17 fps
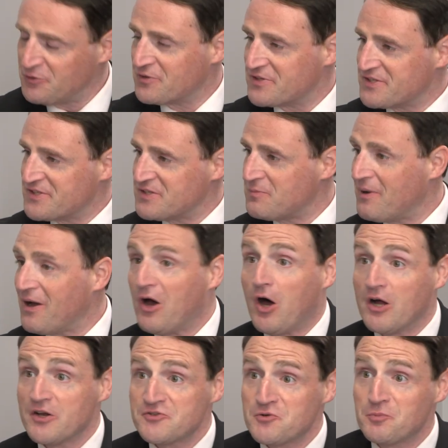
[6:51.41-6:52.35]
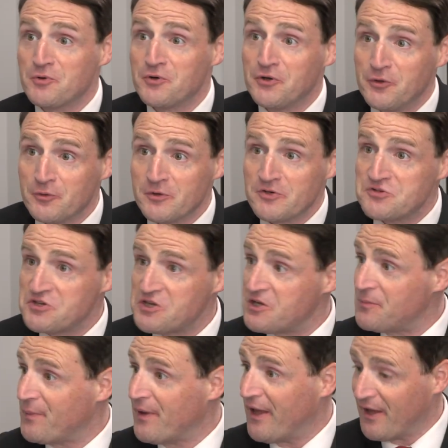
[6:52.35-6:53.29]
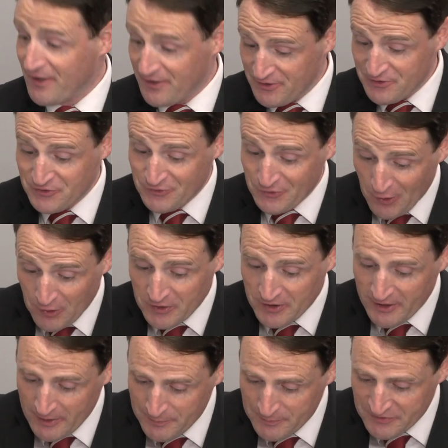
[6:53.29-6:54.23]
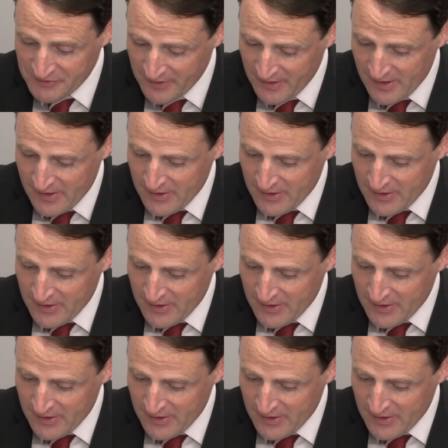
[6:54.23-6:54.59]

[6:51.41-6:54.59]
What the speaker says: This is about entrepreneurship and startups.